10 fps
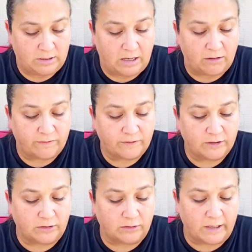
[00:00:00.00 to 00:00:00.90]
Alfred
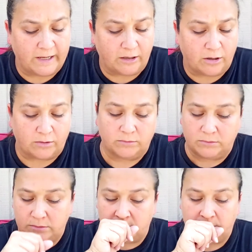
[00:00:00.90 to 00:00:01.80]
Olango,
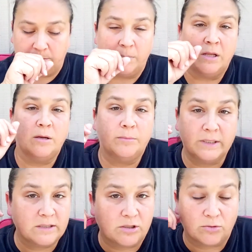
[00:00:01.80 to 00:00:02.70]

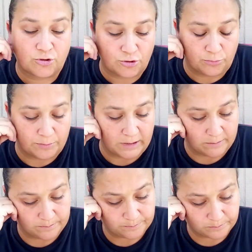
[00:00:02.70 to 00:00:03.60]
please don't shoot me.
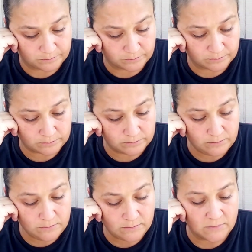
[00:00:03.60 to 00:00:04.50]

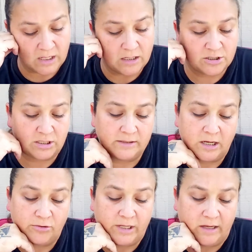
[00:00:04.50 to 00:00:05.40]

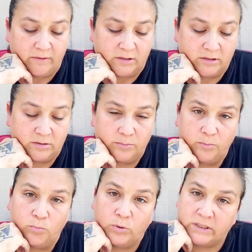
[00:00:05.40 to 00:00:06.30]
Chantel Davis,
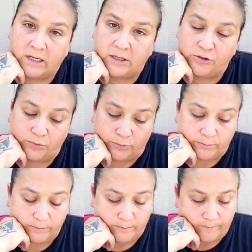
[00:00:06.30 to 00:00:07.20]
what did I do?
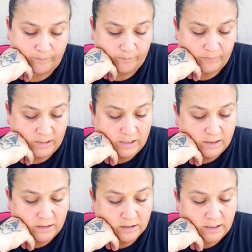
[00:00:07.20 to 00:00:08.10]

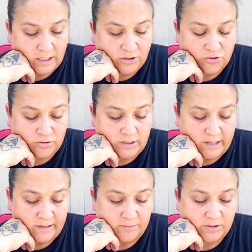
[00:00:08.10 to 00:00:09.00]
Kendra
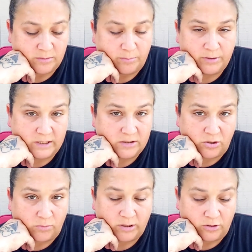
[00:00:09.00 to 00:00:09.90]
James, please
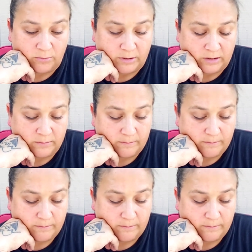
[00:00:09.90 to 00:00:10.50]
don't kill me.